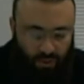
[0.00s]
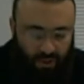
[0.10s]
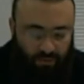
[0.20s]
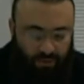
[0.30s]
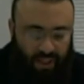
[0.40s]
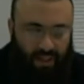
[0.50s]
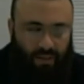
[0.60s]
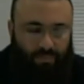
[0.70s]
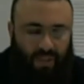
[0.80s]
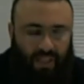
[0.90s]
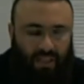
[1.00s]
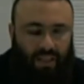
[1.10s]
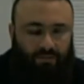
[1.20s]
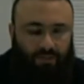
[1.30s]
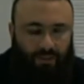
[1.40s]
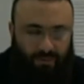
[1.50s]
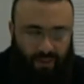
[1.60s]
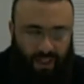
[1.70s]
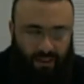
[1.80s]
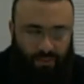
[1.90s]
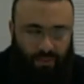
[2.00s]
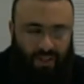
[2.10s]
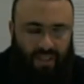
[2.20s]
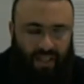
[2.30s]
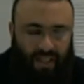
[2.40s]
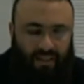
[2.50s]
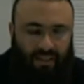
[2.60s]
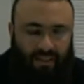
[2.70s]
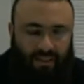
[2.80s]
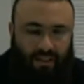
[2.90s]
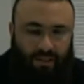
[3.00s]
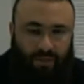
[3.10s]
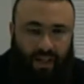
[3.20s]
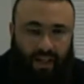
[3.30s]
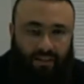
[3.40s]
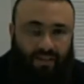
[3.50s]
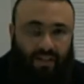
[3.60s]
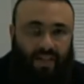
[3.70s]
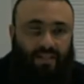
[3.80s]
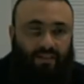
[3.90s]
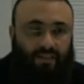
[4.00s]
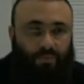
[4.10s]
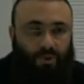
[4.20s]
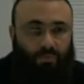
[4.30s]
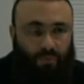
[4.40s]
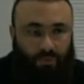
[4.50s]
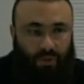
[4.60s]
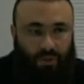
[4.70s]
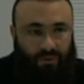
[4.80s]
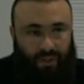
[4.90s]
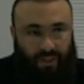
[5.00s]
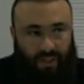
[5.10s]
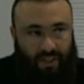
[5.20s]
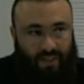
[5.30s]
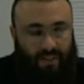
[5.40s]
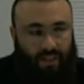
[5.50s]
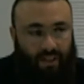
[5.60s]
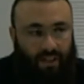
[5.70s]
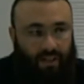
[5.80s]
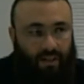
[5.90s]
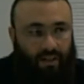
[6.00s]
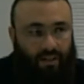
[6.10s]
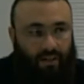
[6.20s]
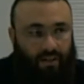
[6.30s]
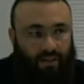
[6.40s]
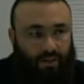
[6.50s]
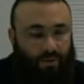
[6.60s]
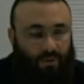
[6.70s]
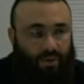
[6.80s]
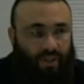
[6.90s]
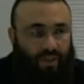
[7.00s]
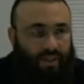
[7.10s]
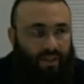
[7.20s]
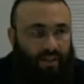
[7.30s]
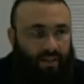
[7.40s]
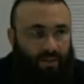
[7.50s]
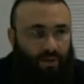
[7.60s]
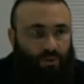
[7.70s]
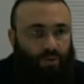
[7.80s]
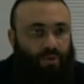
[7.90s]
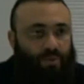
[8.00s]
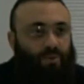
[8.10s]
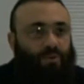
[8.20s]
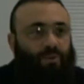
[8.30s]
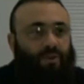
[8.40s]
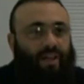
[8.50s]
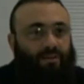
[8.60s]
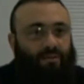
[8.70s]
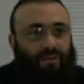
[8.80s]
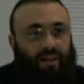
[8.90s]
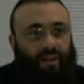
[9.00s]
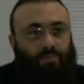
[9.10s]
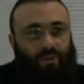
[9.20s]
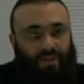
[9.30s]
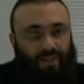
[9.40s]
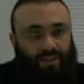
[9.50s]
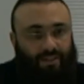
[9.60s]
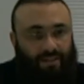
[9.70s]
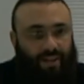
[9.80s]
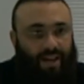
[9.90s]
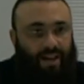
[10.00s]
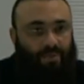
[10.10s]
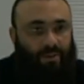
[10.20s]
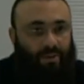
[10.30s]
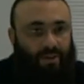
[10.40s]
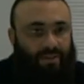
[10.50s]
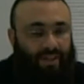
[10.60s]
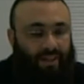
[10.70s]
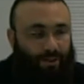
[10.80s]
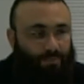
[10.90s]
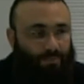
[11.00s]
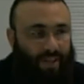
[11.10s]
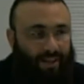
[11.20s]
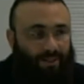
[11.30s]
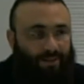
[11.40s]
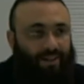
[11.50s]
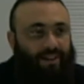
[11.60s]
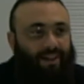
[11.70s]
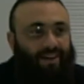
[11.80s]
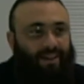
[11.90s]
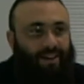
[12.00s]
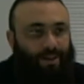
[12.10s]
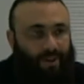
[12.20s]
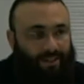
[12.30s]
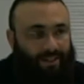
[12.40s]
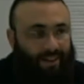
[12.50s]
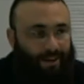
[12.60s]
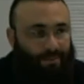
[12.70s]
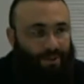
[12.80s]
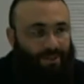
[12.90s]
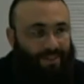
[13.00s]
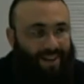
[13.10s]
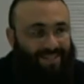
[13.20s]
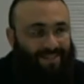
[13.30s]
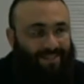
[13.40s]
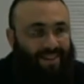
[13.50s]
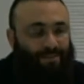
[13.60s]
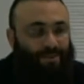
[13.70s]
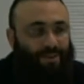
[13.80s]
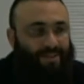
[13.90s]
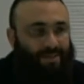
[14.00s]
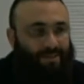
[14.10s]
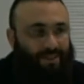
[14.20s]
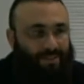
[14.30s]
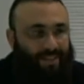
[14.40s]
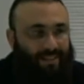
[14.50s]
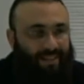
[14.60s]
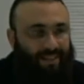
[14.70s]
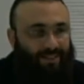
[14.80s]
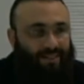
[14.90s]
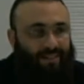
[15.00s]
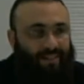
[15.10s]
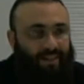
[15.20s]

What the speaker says: will feel completely fulfilled, because connecting to the divine, there is nothing more beautiful than this. So people who get like particularly happy about a good meal, or about like a bowl of ice cream or something of that nature,